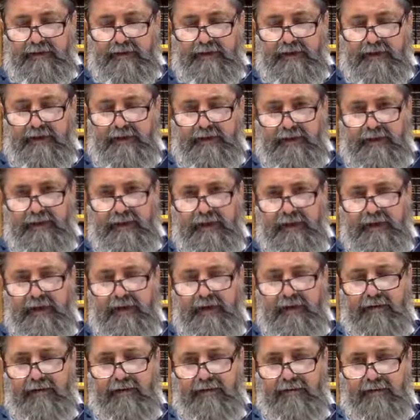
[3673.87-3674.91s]
Here
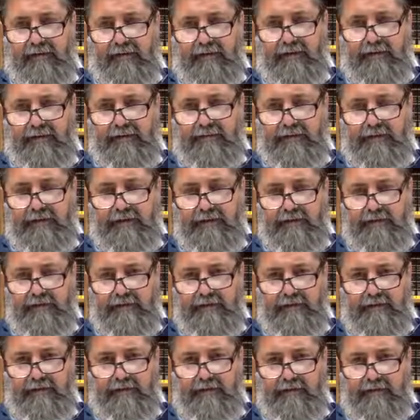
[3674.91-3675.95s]
Hannah reveals his,
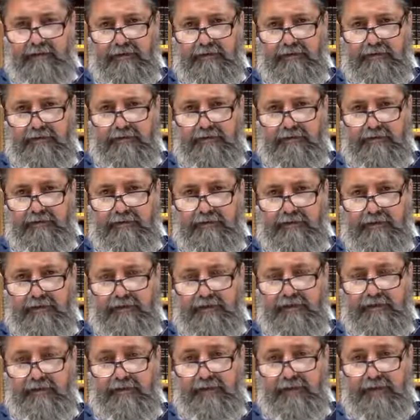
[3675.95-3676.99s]
you know, that
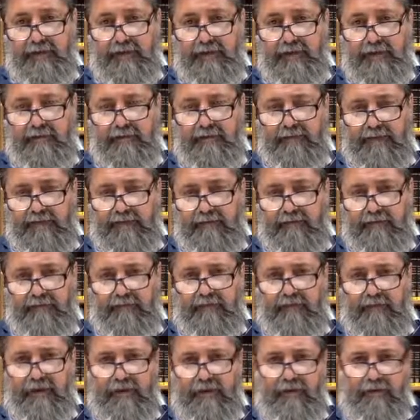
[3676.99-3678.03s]
she'll be the mother of
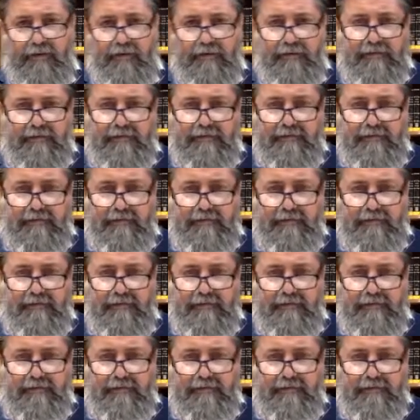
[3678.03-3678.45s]
Malchut.